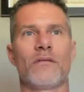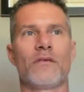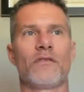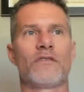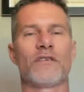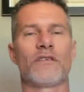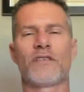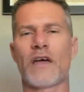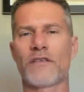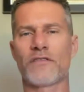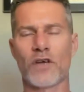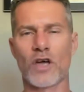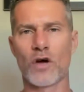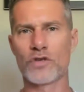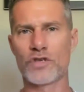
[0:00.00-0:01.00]
success
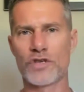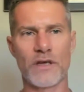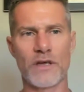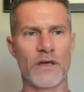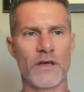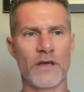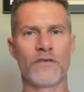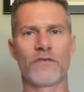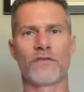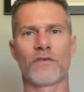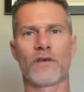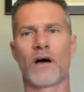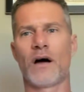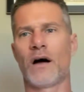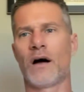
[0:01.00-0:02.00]
coaches,
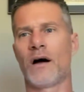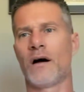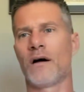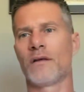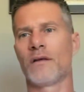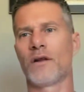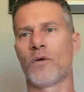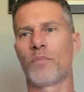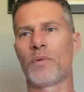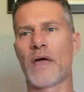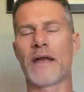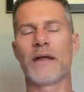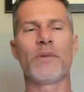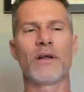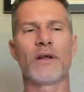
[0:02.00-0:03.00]

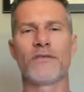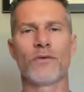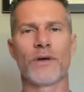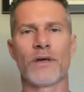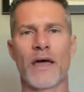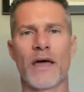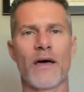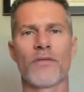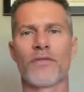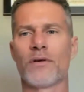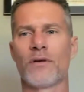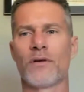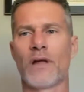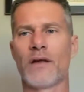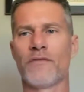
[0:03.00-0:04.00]
anybody doing health
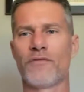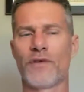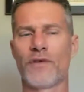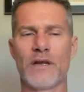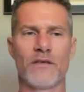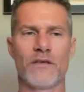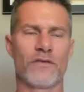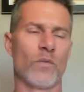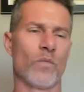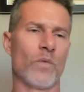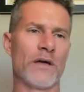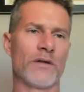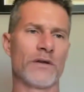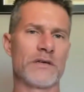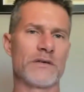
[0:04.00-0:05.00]
and fitness and
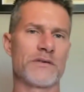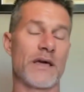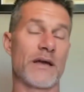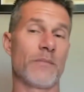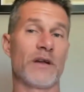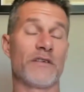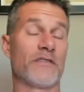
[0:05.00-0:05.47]
wellness, anybody